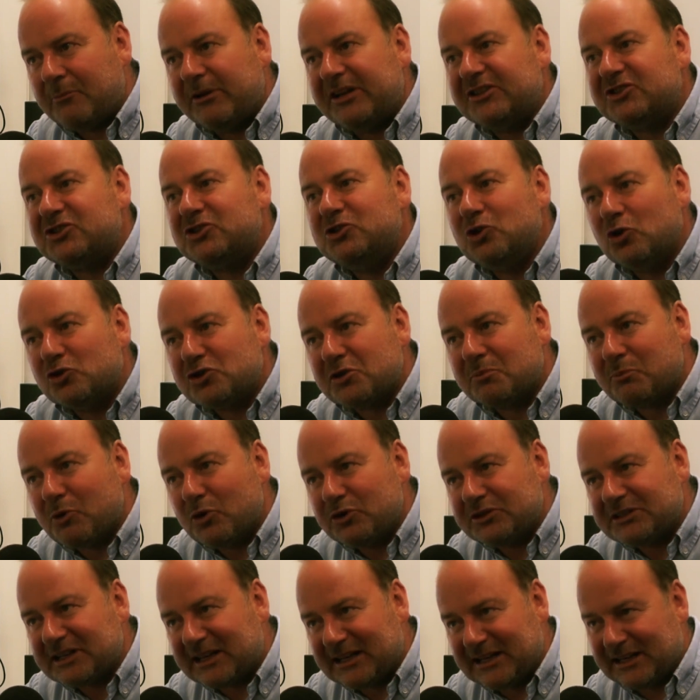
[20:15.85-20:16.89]
but it's not a
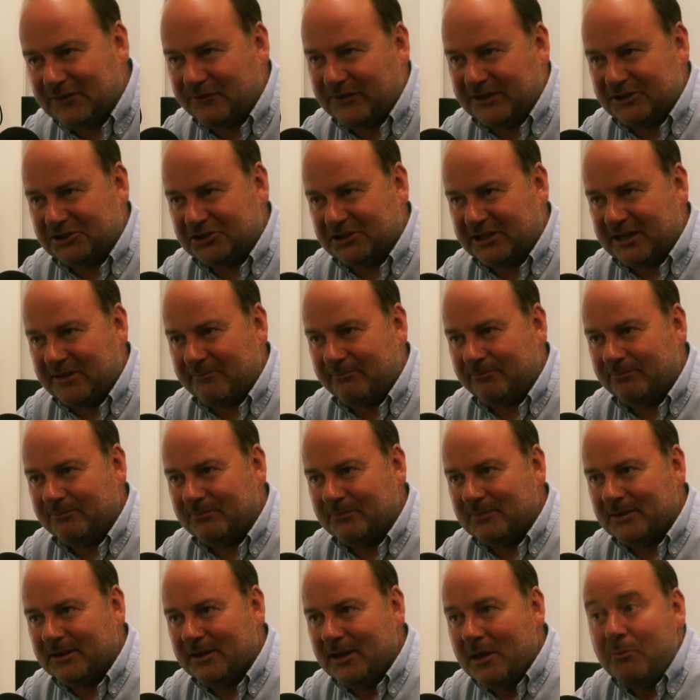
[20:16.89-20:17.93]
point-and-click adventure game.
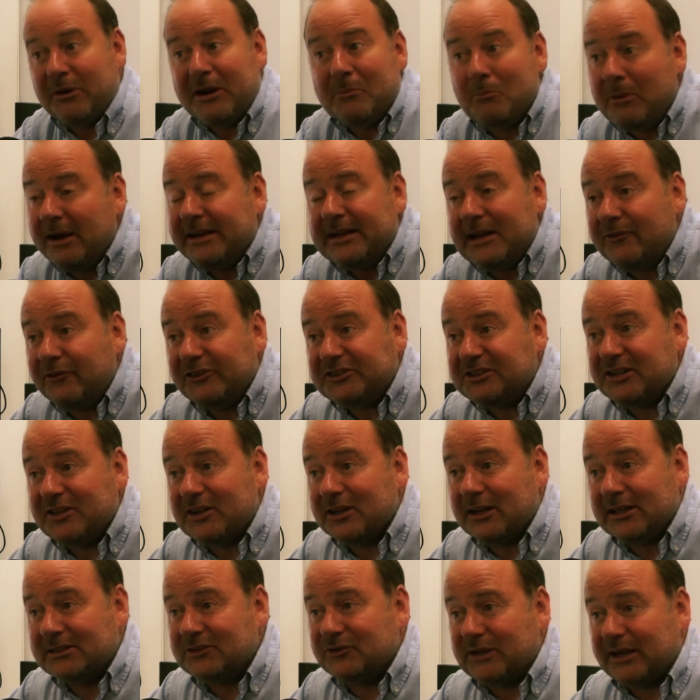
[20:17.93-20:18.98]
But it might never see the
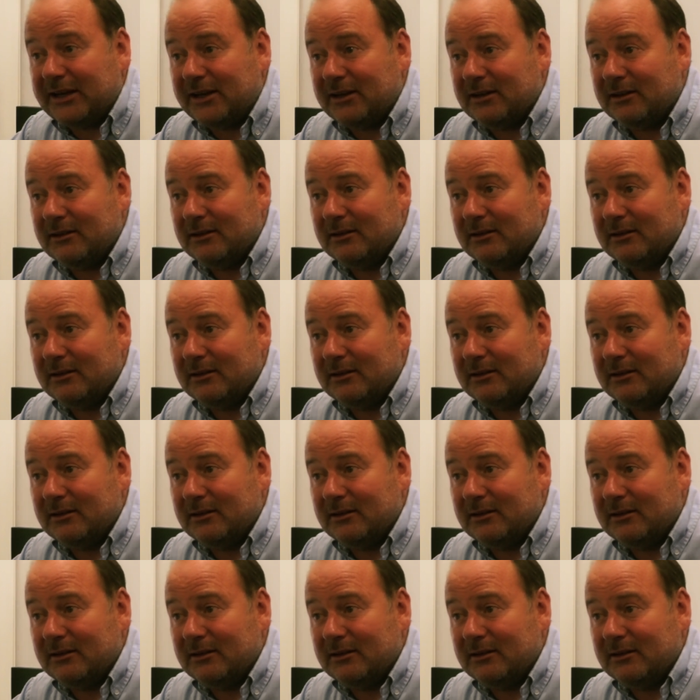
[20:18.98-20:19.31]
light of day.